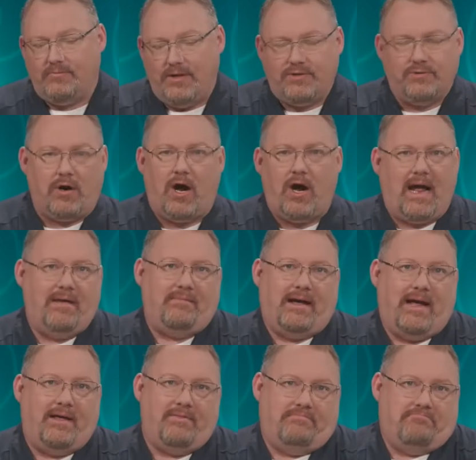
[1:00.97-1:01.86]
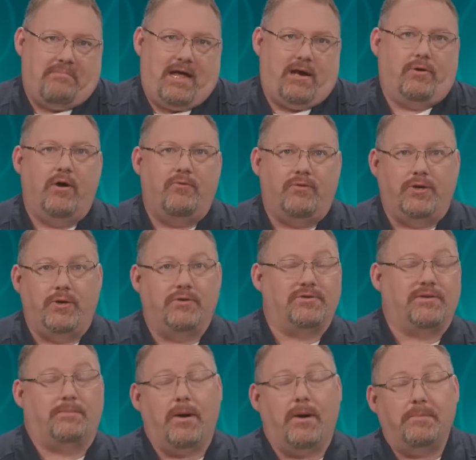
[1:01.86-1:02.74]
I don't know if we do
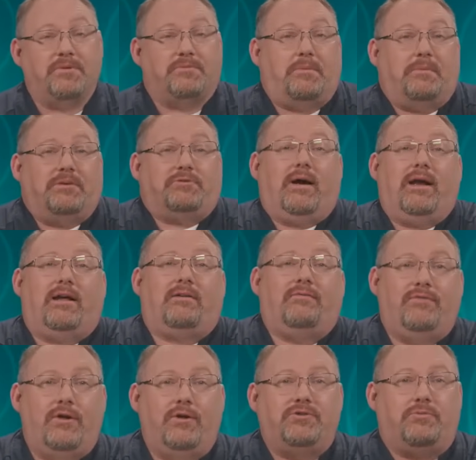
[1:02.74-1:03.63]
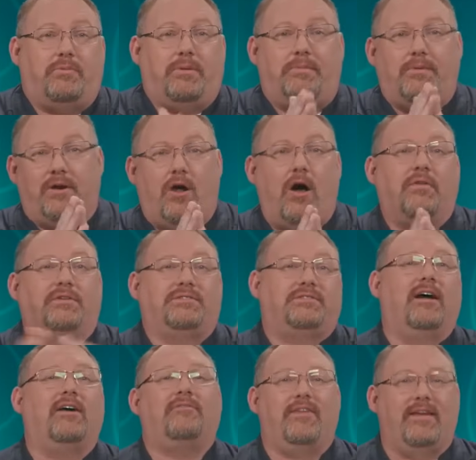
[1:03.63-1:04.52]
this on purpose, but we try to confuse you. We put all this
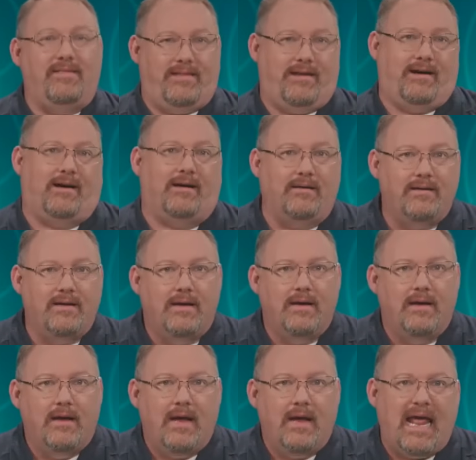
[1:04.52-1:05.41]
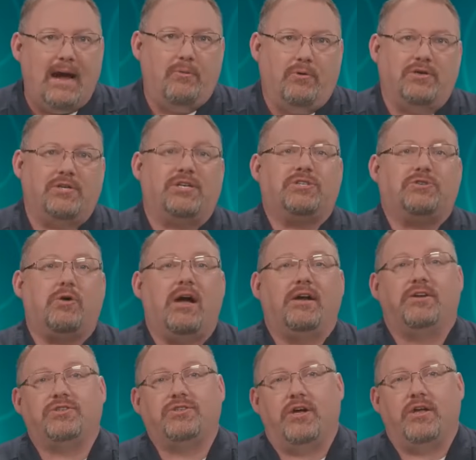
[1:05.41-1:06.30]
stuff in there. And we're just
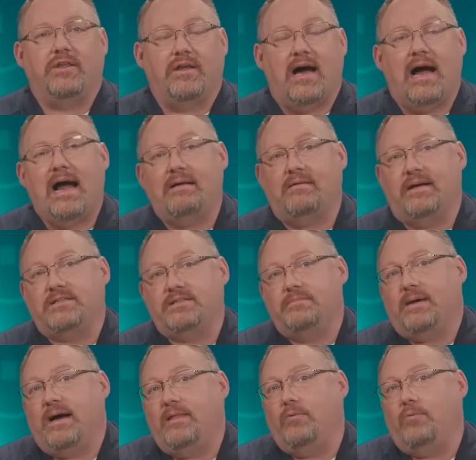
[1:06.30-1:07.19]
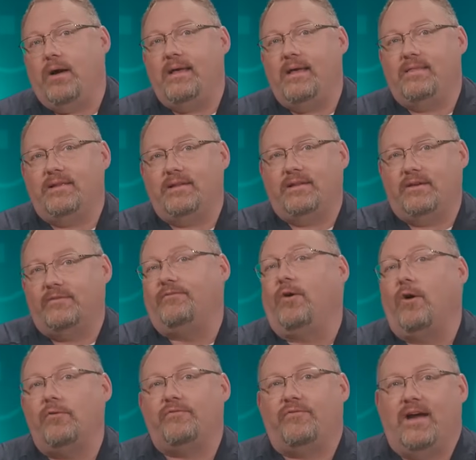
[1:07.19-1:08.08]
trying to show you the highlights. And by the way, the
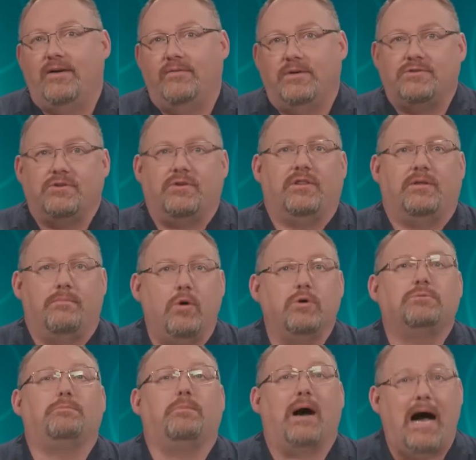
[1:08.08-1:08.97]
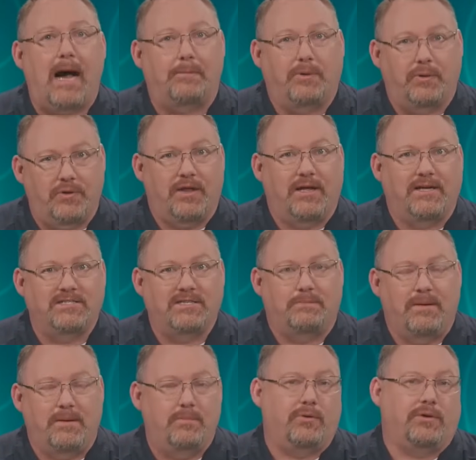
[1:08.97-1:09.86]
default favorites are the most popular things
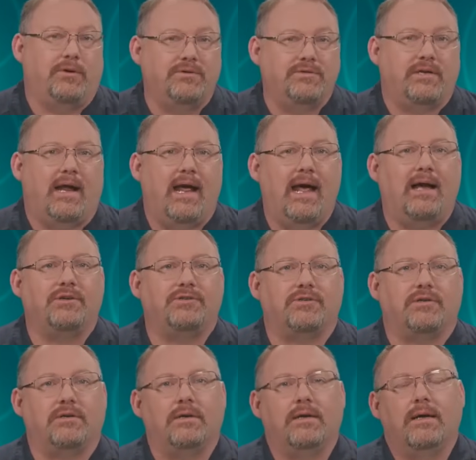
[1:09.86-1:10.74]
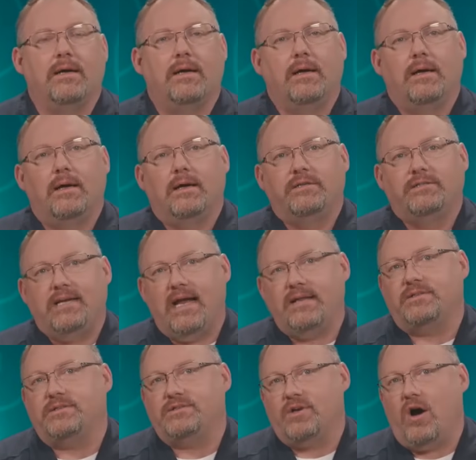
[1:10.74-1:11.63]
that people use in Azure.
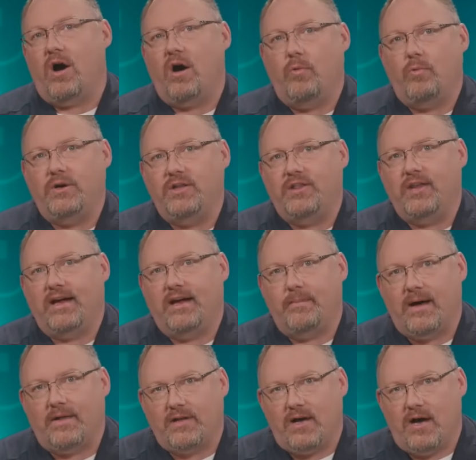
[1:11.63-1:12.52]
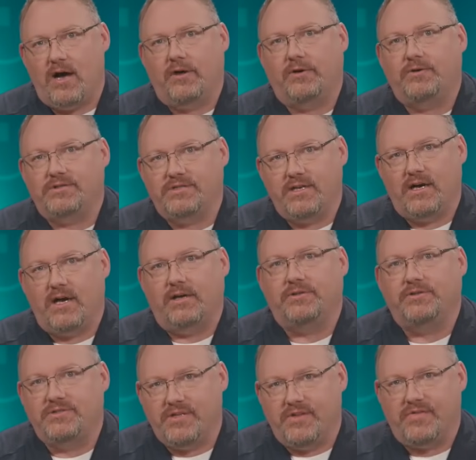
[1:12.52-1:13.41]
Chances are, when you think about the hundreds and
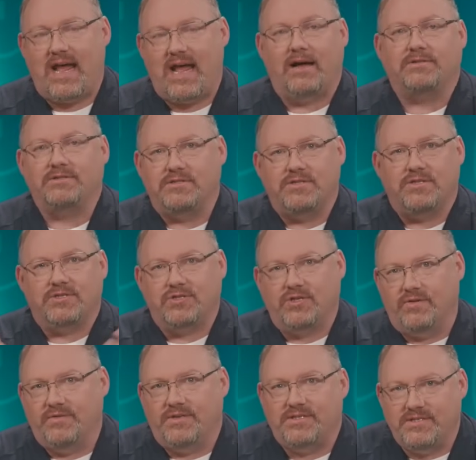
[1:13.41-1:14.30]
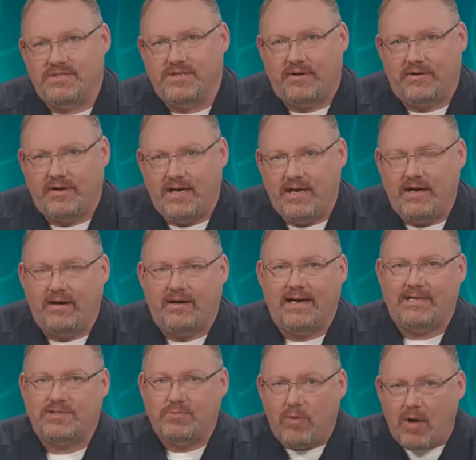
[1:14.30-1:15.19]
hundreds and thousands of services that are here,
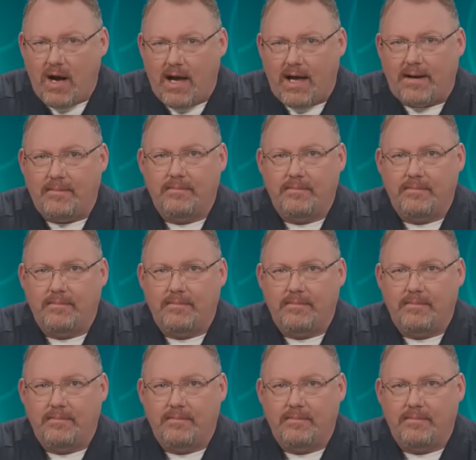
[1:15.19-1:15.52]
guess what?